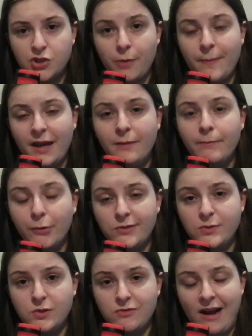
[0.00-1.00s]
So Megan
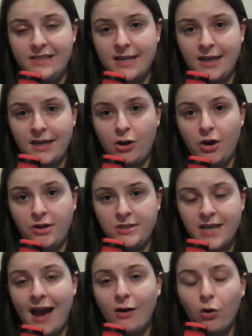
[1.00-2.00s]
Bruce was racing in her
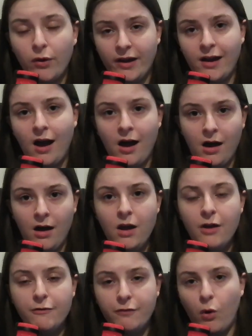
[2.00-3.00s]
Tag Heuer car
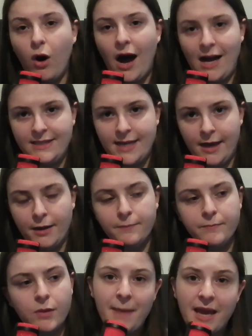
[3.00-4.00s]
for High
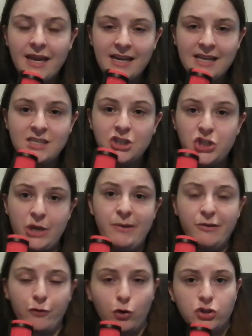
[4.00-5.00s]
Tech. Megan is a
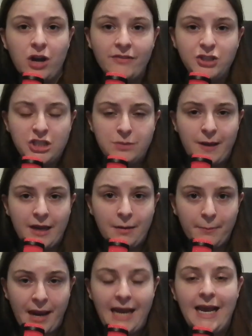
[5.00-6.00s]
GB4 driver. She's been
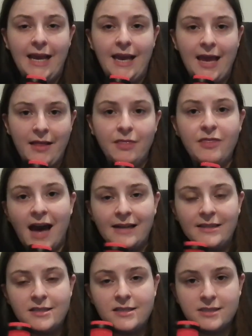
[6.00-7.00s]
competing in
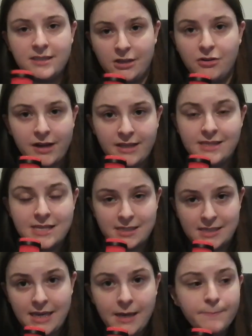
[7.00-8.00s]
that series
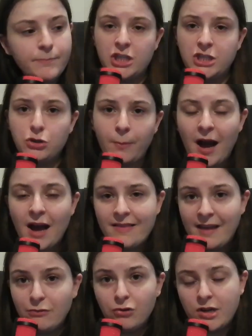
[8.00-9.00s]
this year. She took part in
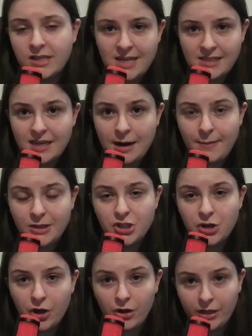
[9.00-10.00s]
that rookie test that I
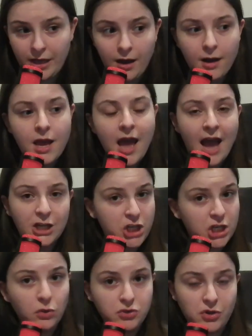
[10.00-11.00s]
mentioned earlier, and
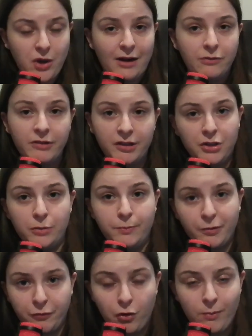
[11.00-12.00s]
she also had a really good
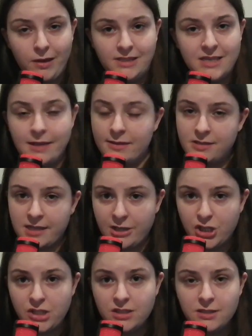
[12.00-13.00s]
performance in the
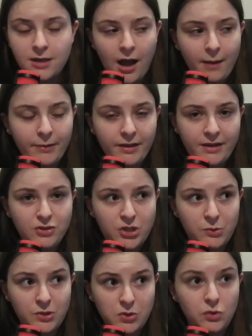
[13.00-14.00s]
sessions. I believe
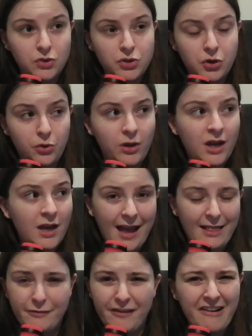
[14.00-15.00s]
she was also,
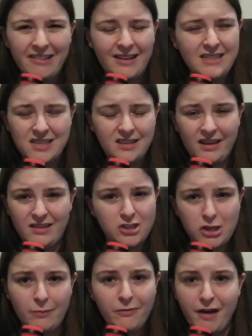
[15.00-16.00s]
at the very least, in like the
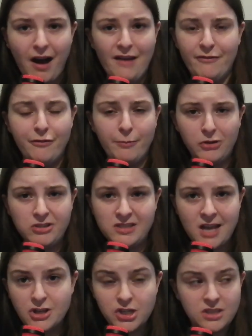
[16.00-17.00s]
top 5 for both
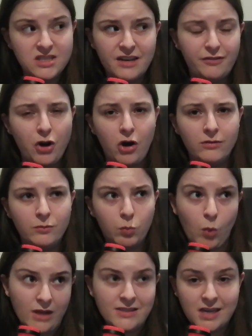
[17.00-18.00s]
sessions, if not
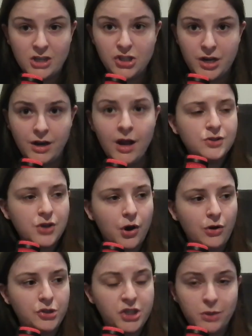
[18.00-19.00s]
one session.
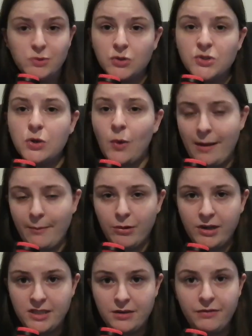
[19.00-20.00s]
So she was also quite
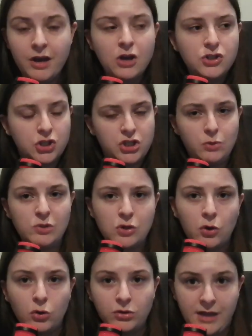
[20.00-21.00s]
impressive. So she was
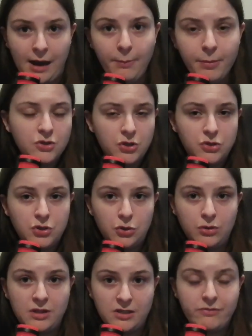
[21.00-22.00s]
called up to
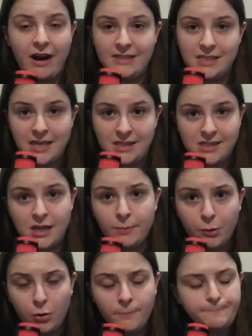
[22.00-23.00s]
do this race in
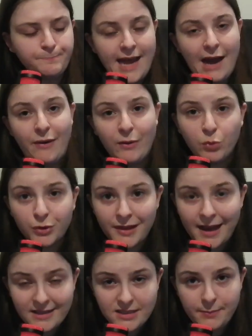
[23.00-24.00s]
Singapore. Now, I would
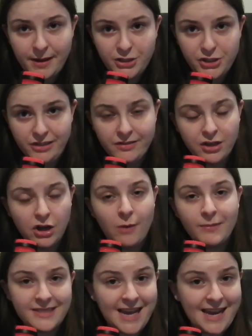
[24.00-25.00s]
like to mention the
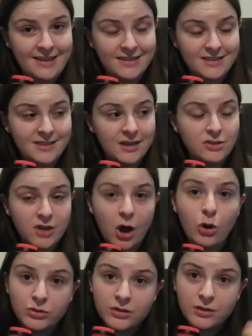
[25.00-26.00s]
commentators
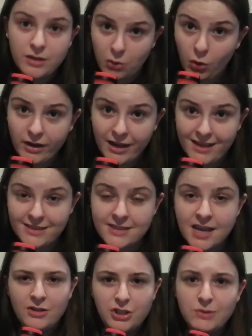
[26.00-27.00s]
told the audience
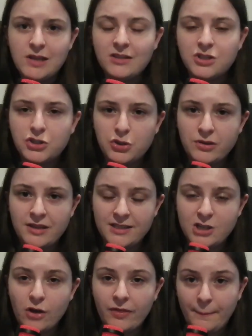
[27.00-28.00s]
she was asked to do
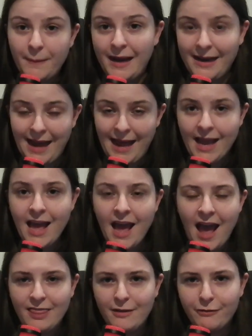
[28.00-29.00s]
this on the Monday,
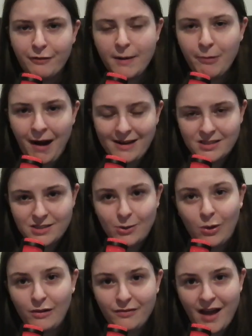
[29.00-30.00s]
and the free practice, the
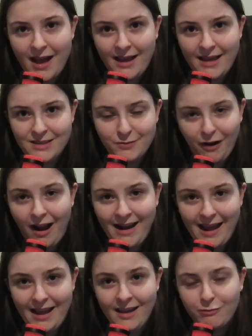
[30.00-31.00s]
qualifying is
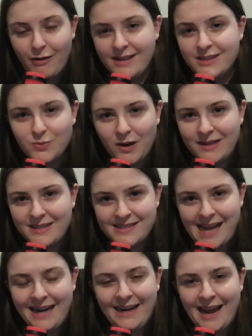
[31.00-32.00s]
Friday, race 1 is
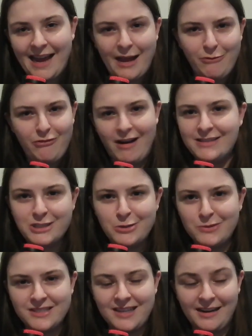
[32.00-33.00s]
Saturday, and race
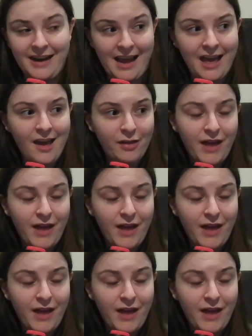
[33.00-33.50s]
2 is Sunday.